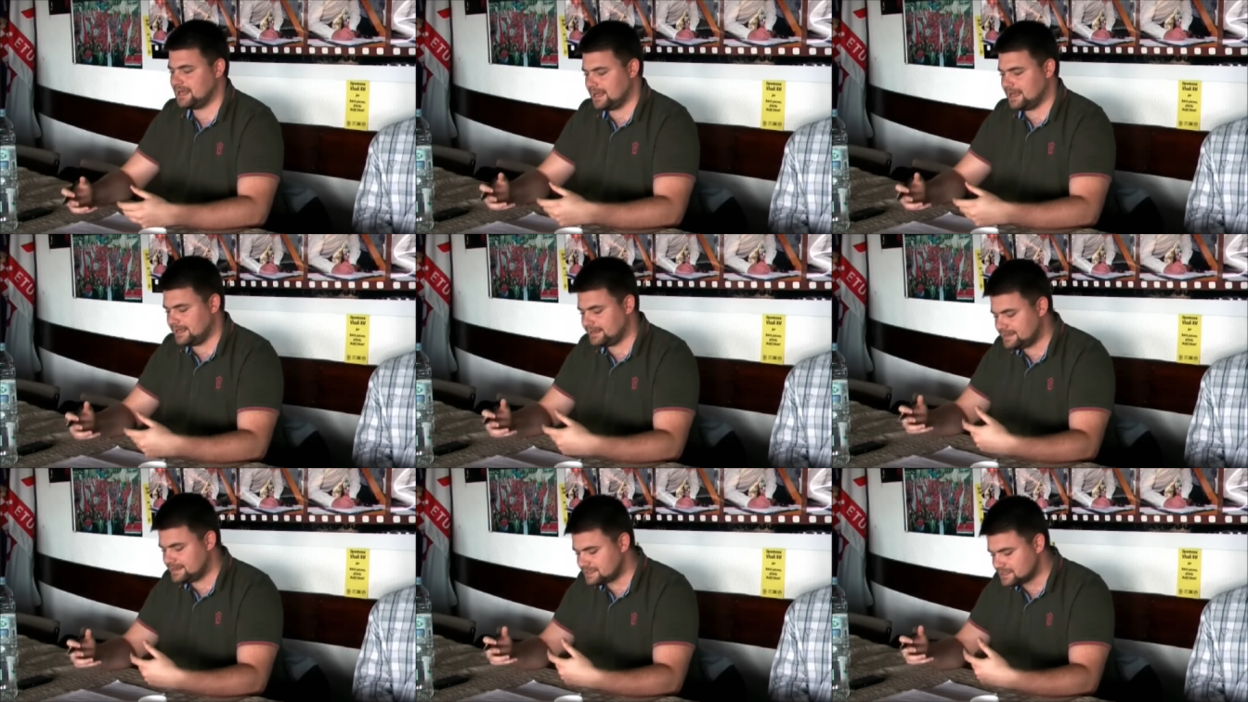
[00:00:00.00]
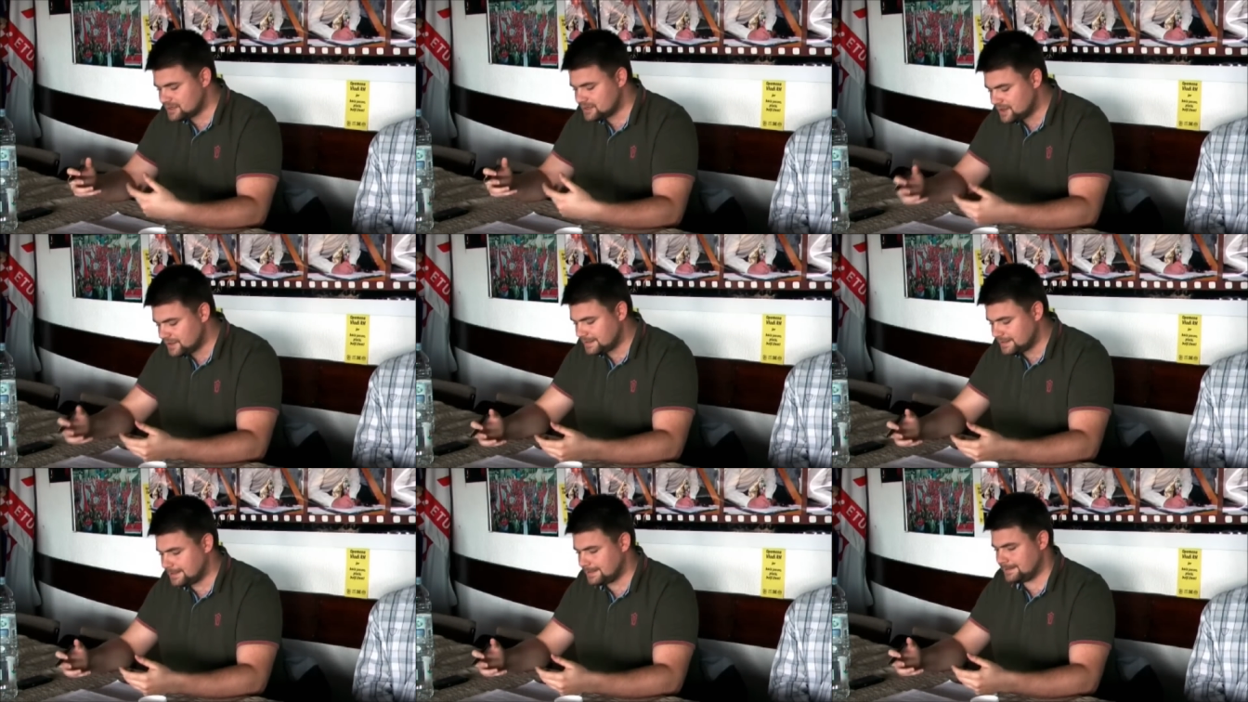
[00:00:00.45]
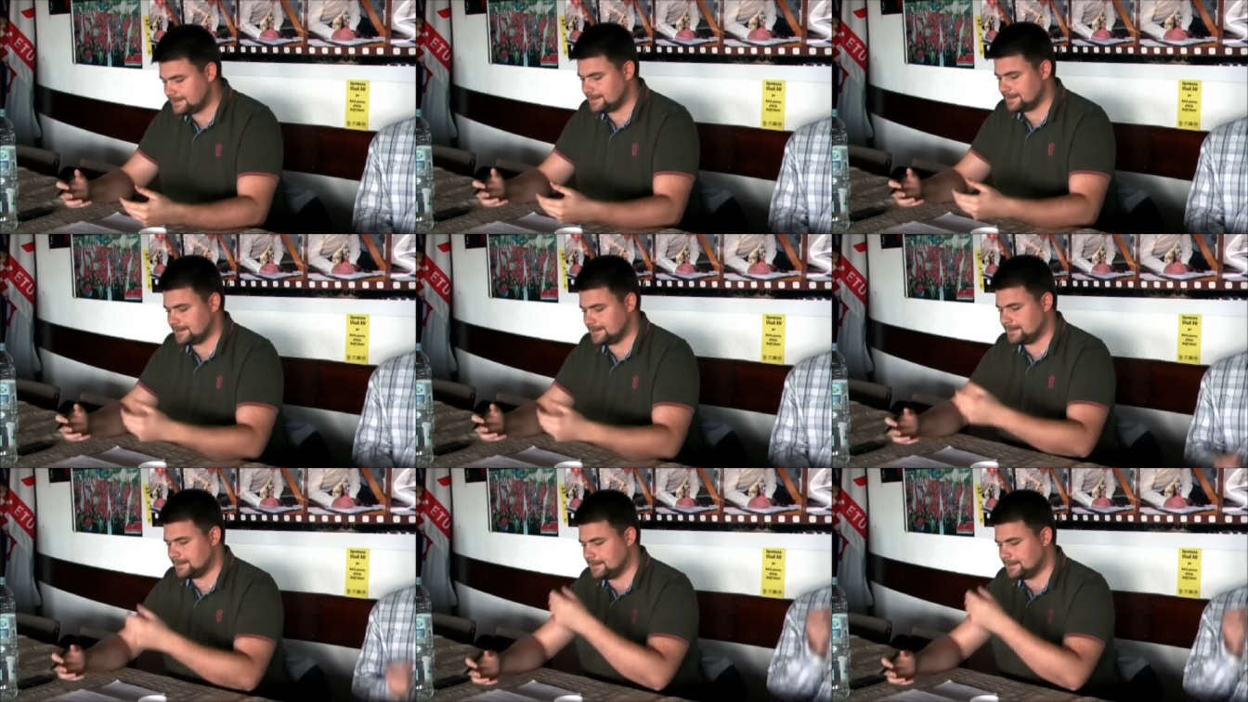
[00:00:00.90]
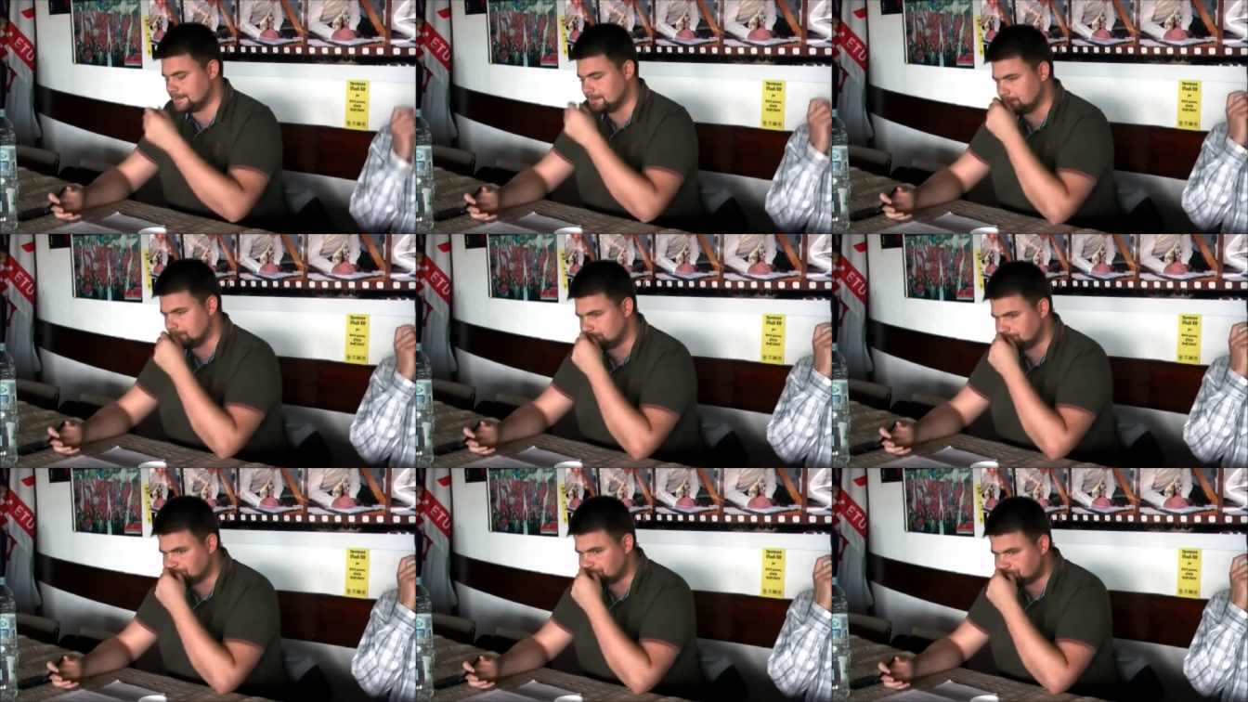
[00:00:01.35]
It is not that
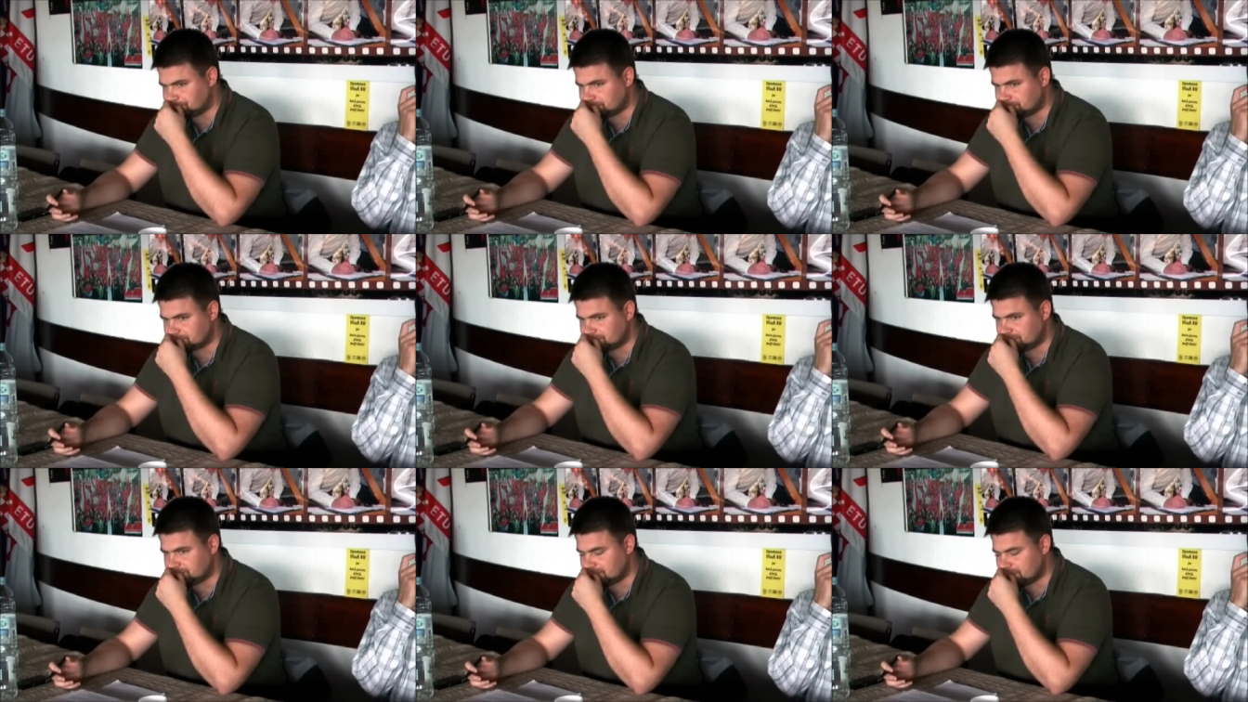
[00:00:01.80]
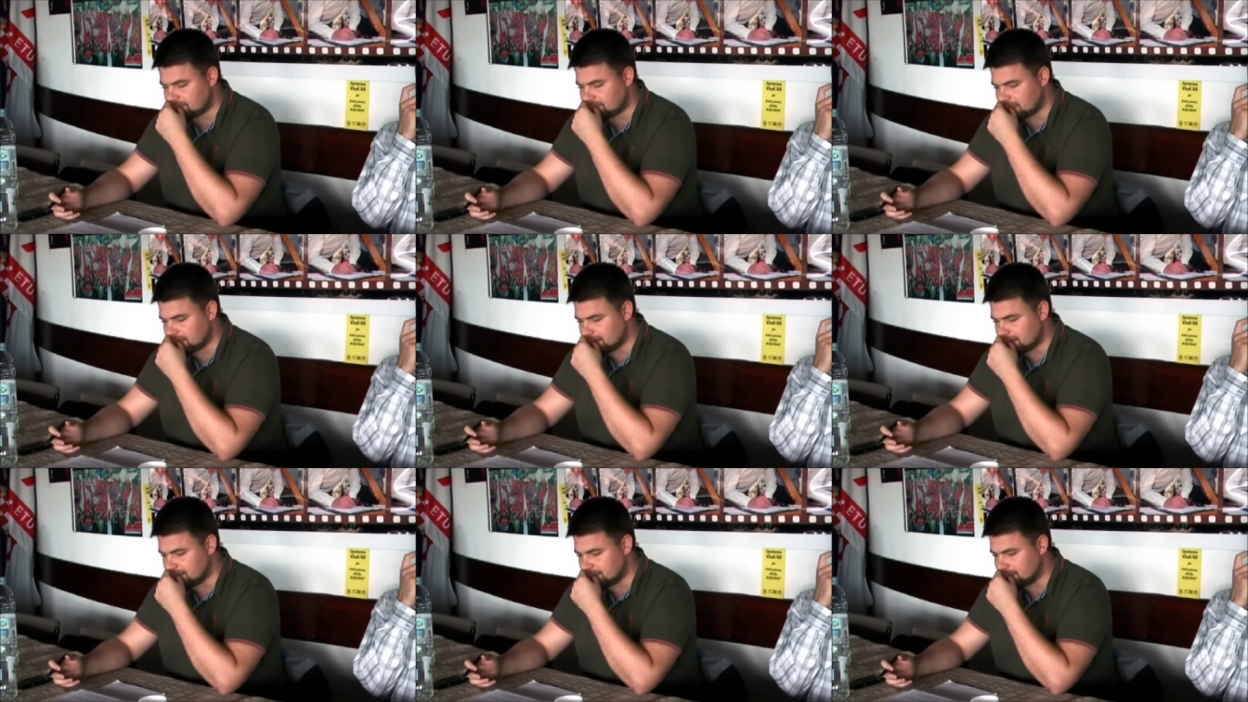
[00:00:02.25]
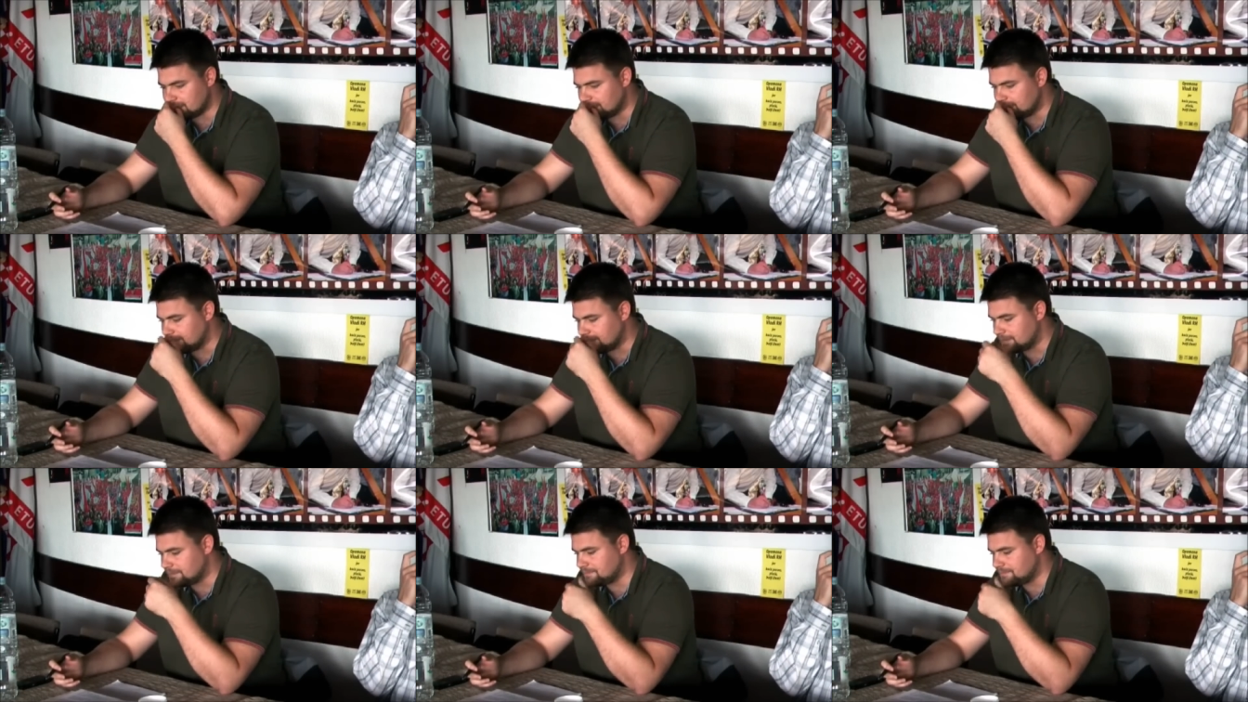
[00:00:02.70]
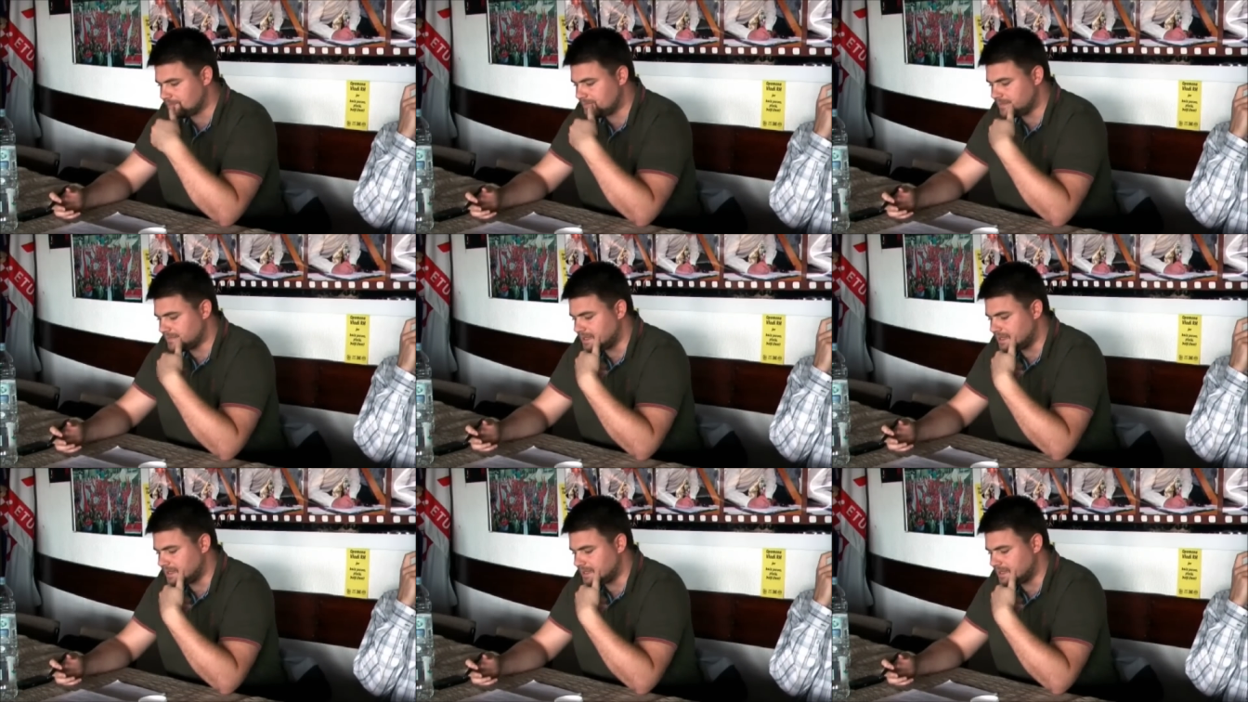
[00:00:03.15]
um, uh, uh,